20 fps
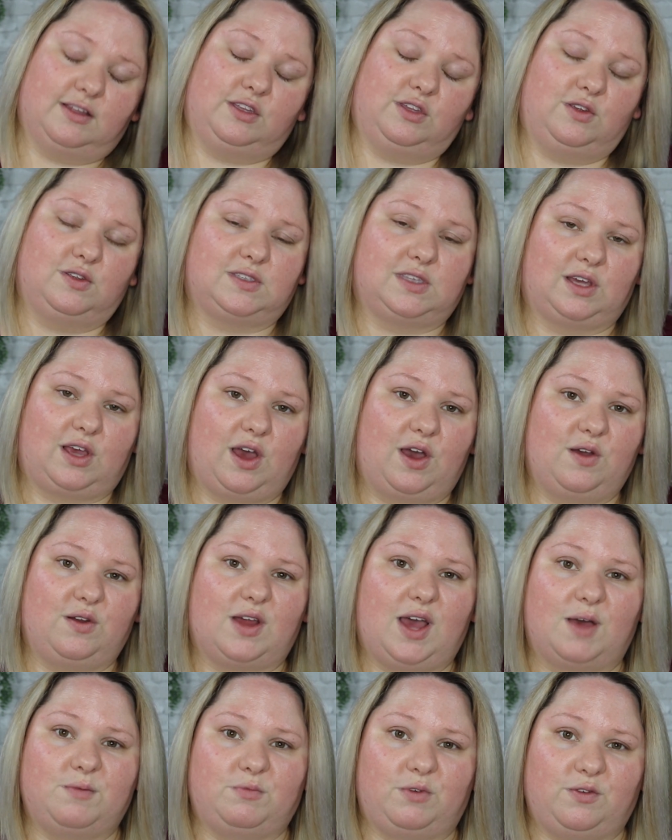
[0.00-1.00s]
use the code
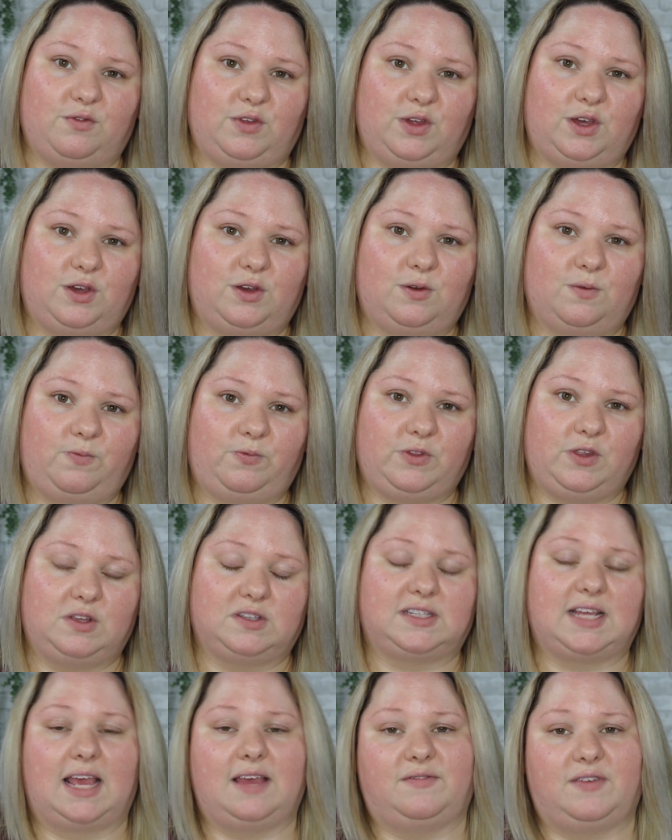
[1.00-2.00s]
HUMREVIEW, you
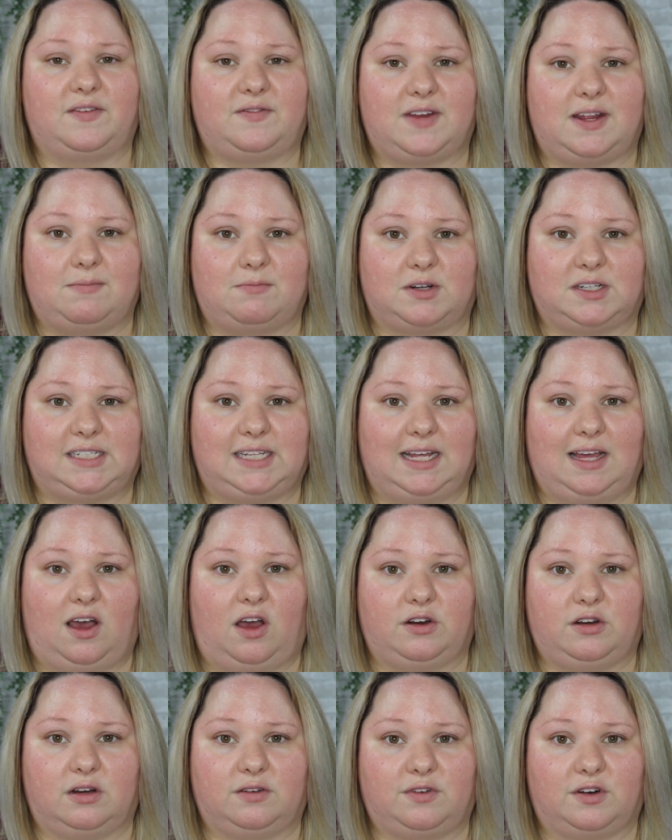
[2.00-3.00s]
save 15%
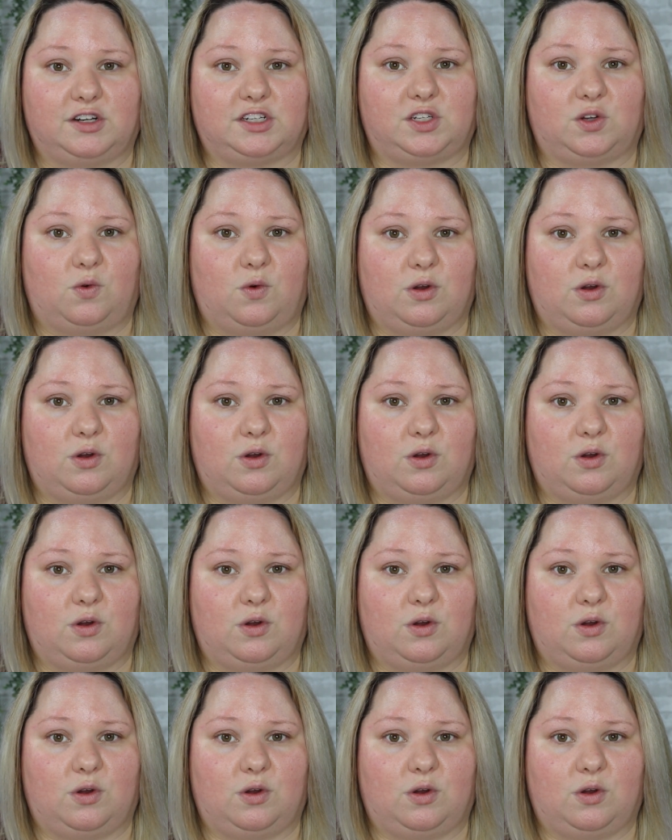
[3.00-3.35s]
on your first